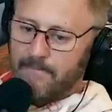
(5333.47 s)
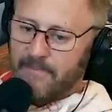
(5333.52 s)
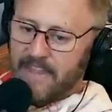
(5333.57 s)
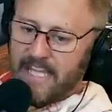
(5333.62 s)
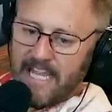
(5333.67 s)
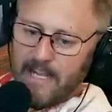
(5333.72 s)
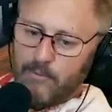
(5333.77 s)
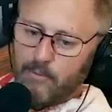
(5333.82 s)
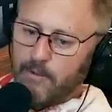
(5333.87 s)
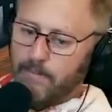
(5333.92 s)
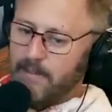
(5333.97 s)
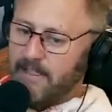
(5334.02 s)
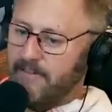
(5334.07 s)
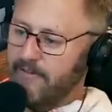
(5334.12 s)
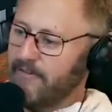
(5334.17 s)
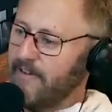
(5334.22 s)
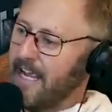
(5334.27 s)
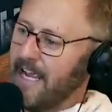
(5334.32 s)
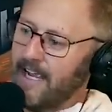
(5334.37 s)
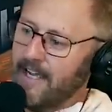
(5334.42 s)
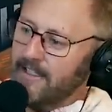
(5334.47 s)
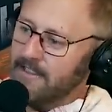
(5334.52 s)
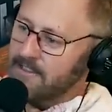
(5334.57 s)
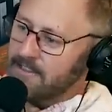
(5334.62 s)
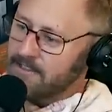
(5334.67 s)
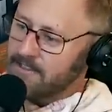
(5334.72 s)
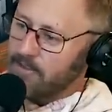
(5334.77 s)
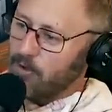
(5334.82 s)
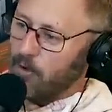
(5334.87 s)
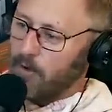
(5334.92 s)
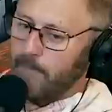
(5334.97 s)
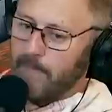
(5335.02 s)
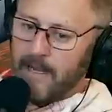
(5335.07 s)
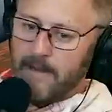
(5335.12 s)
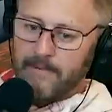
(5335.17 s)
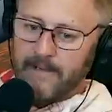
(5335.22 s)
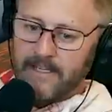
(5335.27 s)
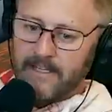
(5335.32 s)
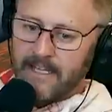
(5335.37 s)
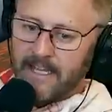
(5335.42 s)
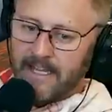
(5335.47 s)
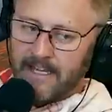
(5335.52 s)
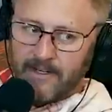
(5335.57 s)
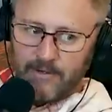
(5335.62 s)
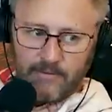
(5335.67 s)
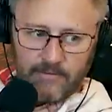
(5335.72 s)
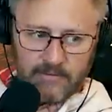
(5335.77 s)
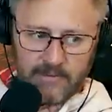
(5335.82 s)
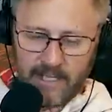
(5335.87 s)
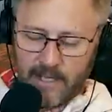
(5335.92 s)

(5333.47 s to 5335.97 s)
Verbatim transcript: they will be fans, or maybe they